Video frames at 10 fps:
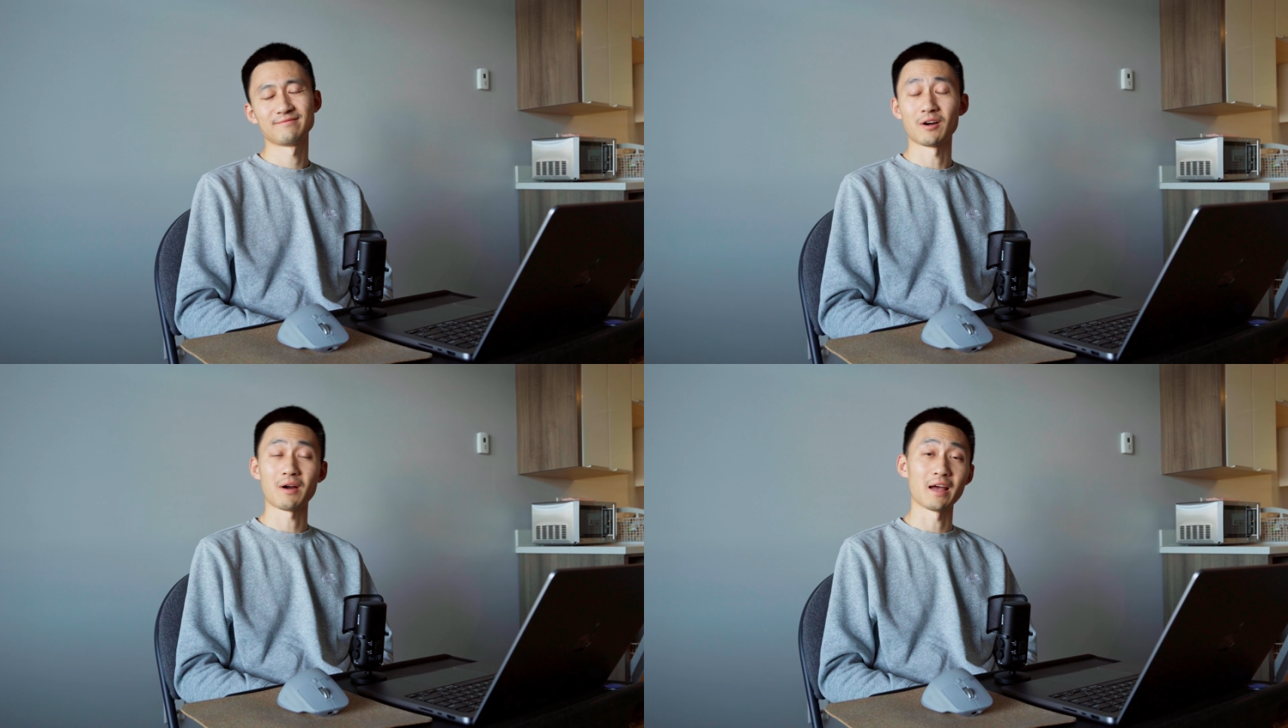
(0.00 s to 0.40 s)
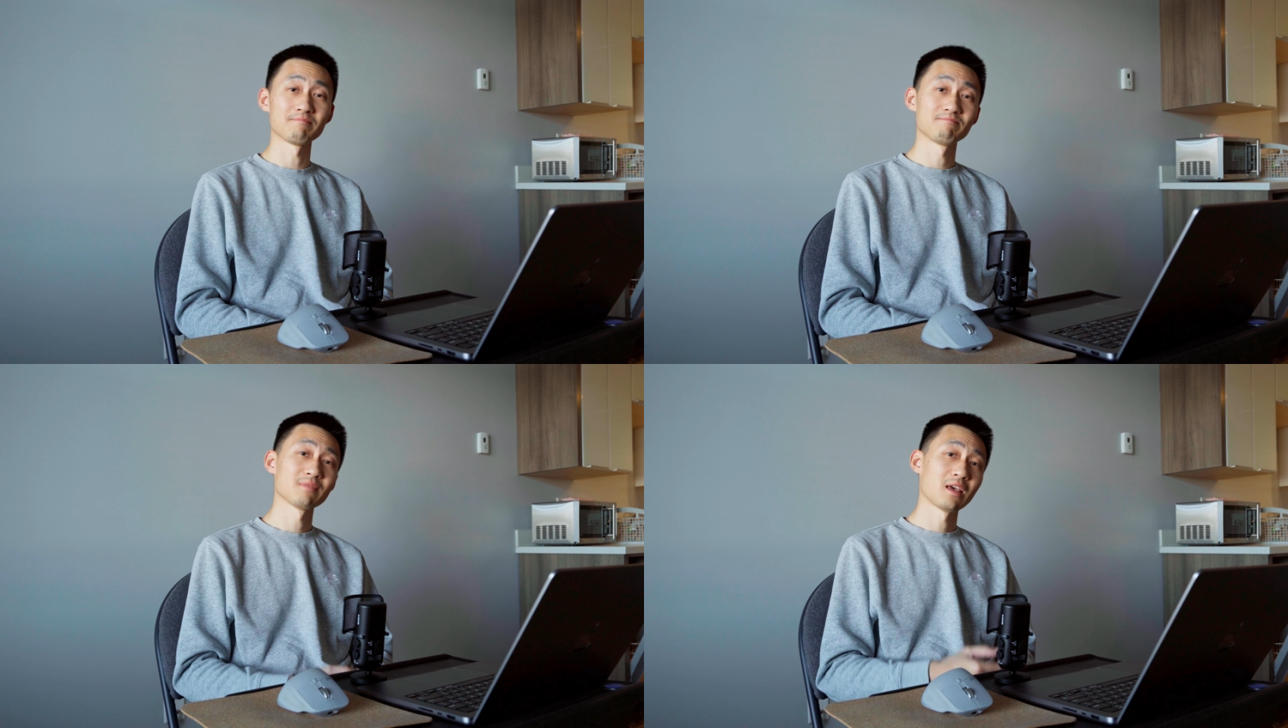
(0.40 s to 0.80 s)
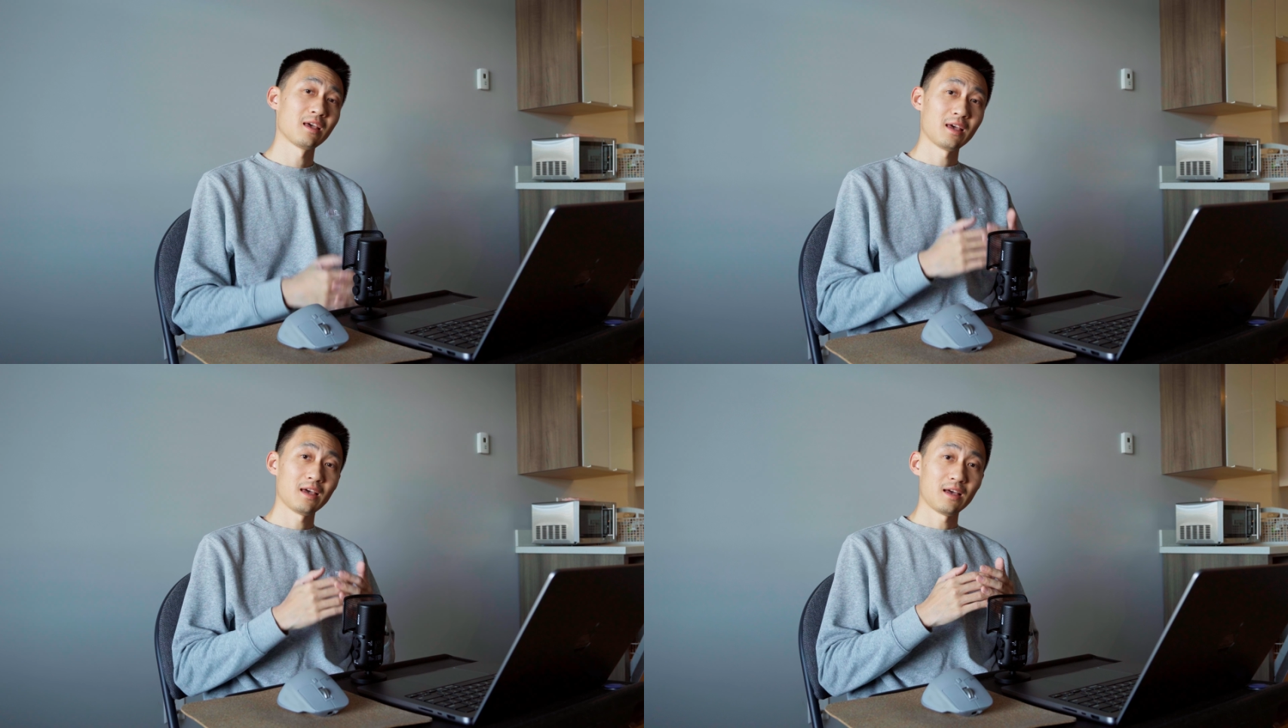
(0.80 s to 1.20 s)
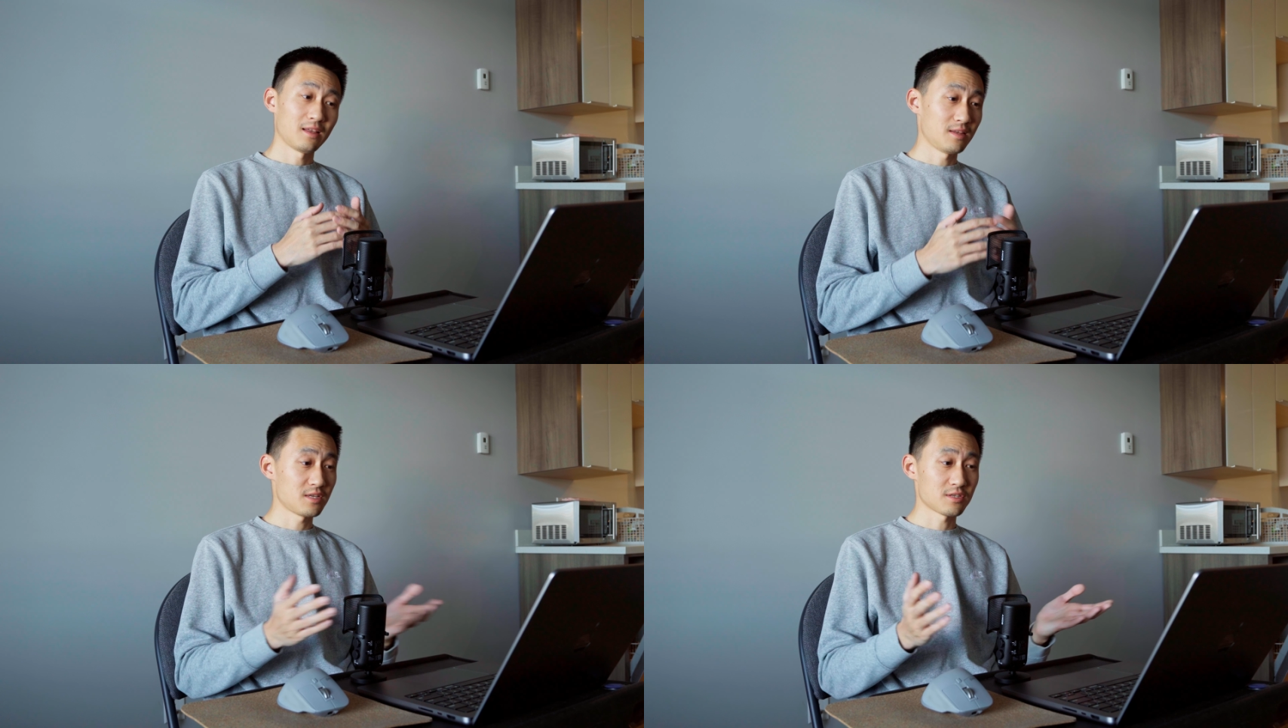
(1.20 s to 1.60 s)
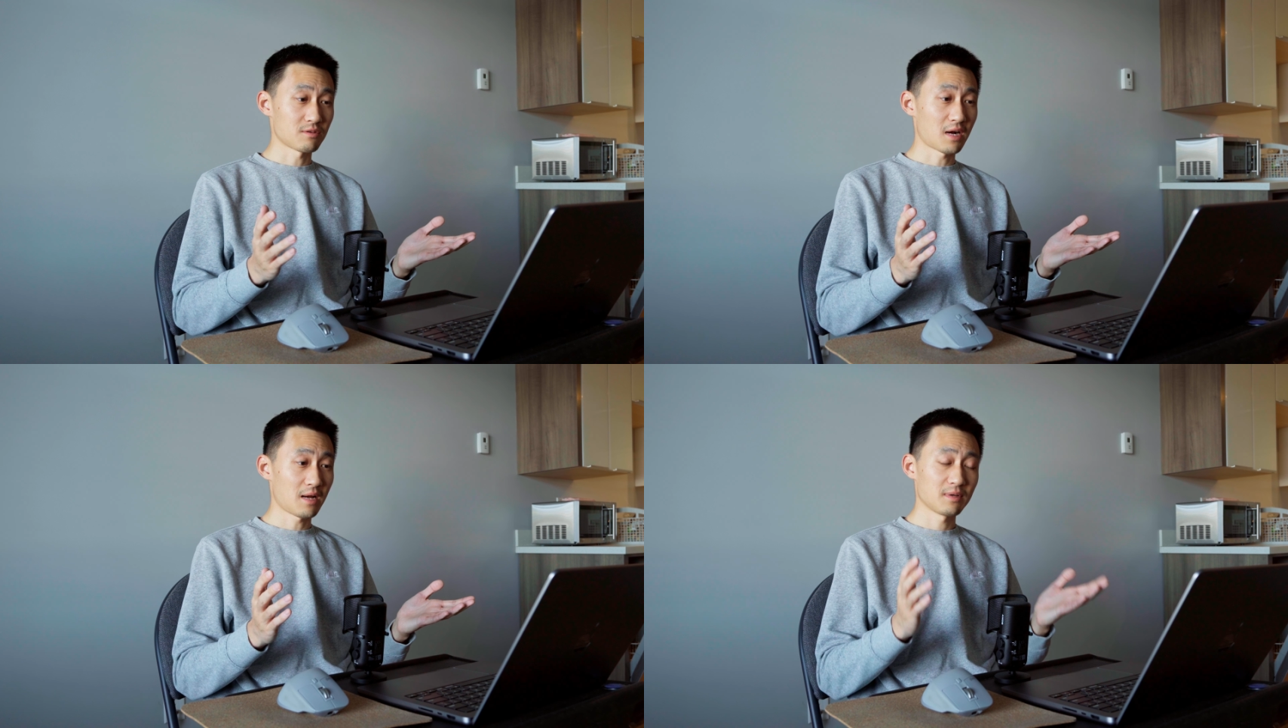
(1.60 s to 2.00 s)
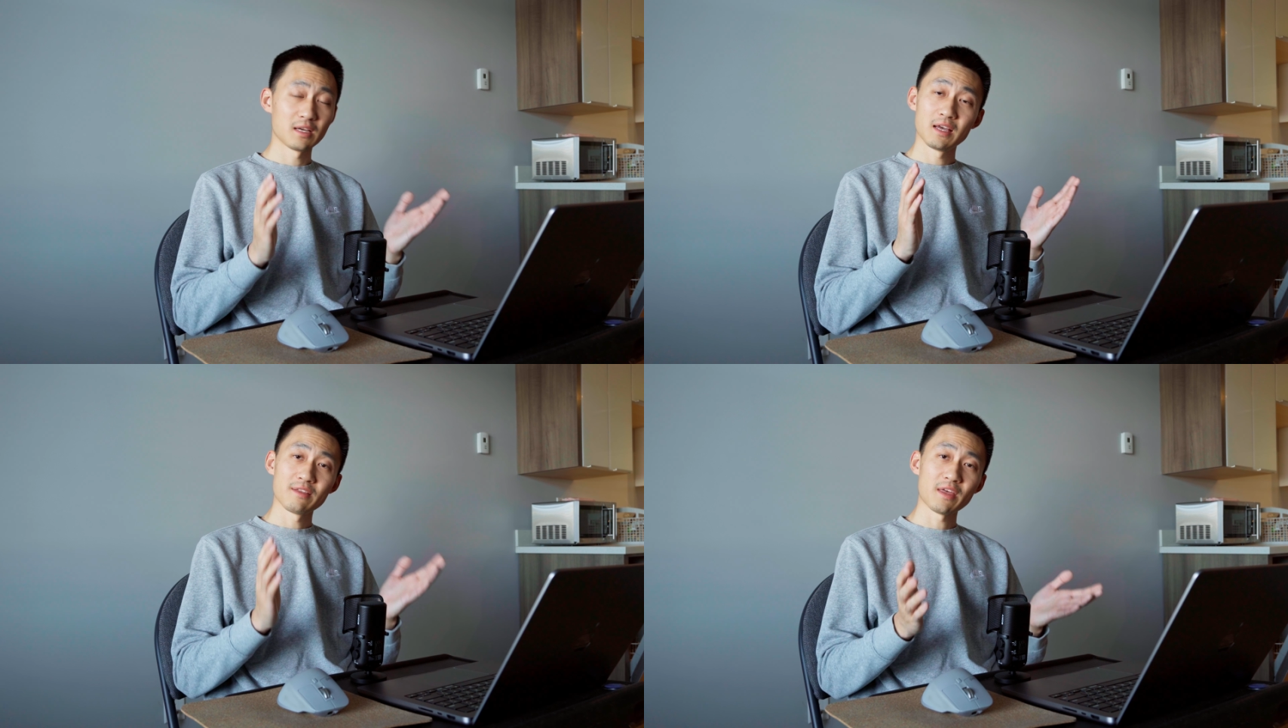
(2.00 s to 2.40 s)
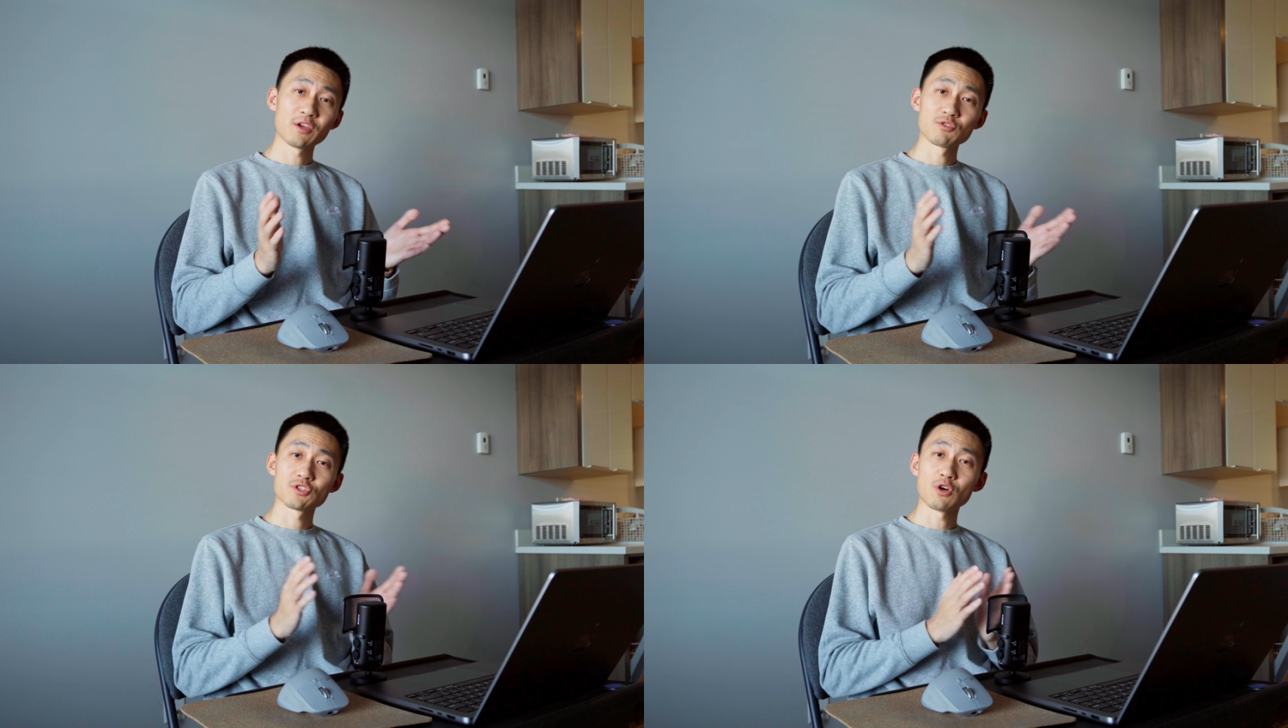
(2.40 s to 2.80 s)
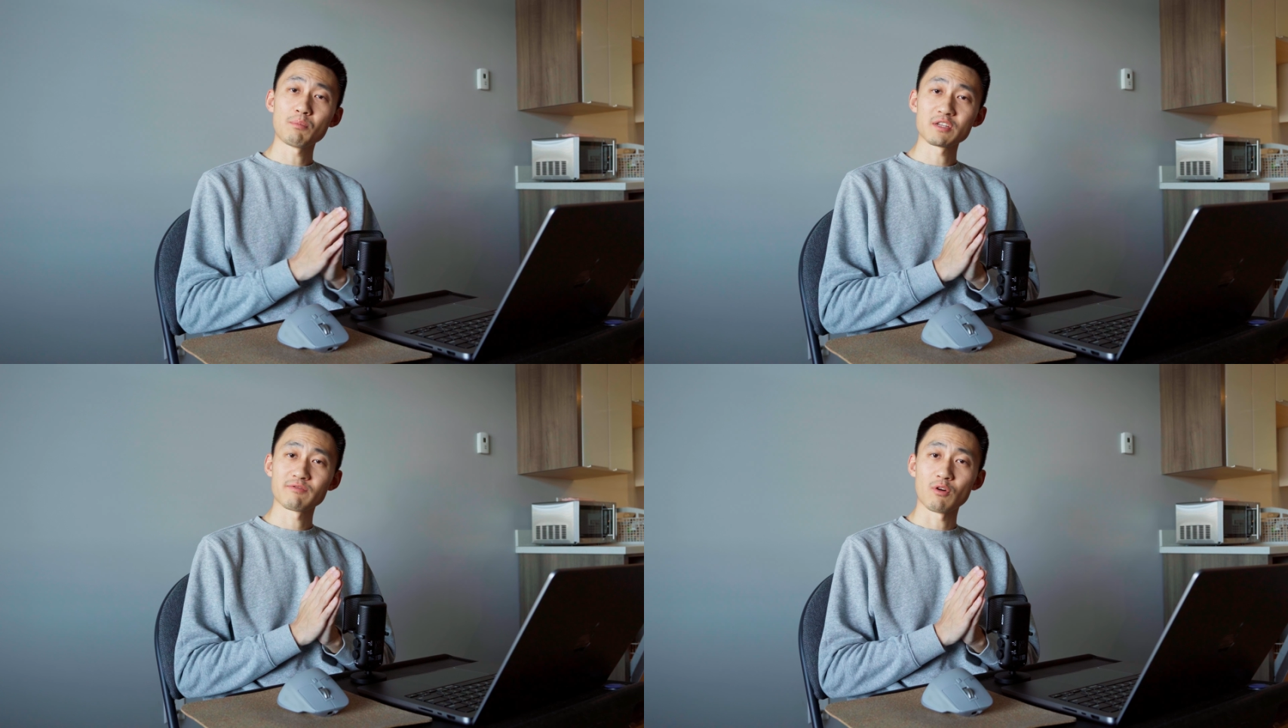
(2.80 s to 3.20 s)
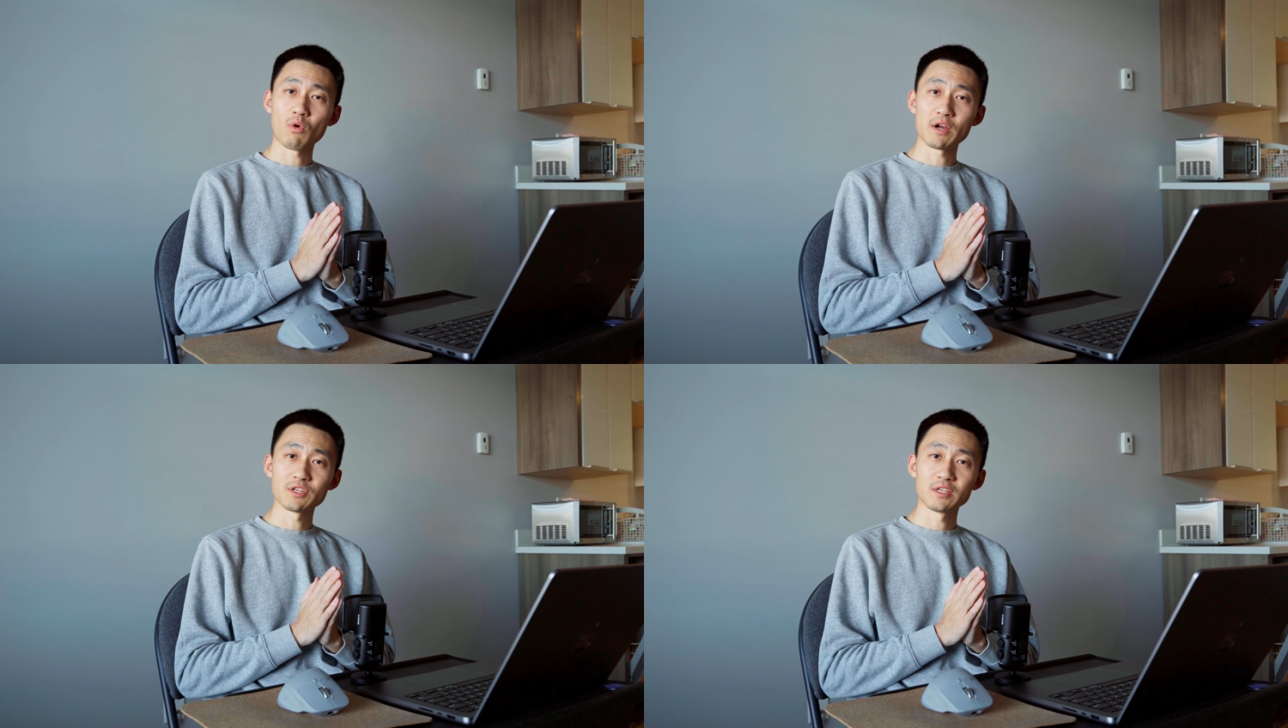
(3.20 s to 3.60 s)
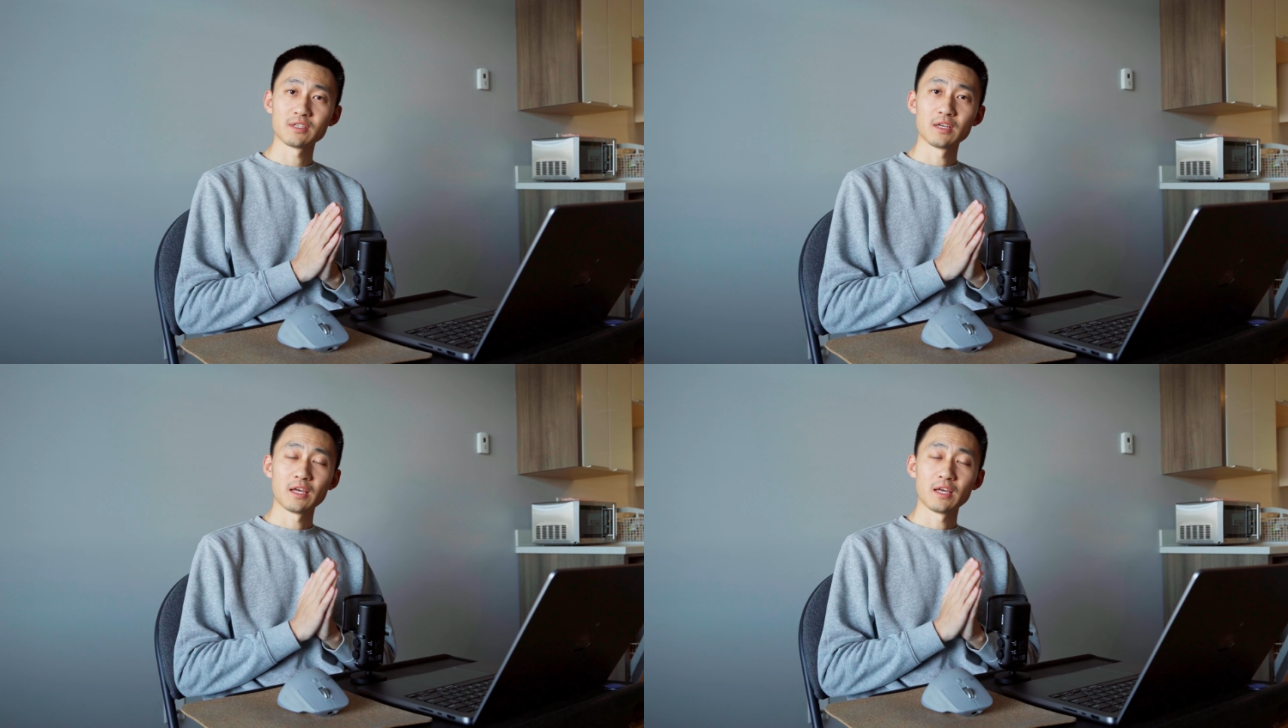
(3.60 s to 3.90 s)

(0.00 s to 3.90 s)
Alright, this is a wrap. Thank you so much for watching.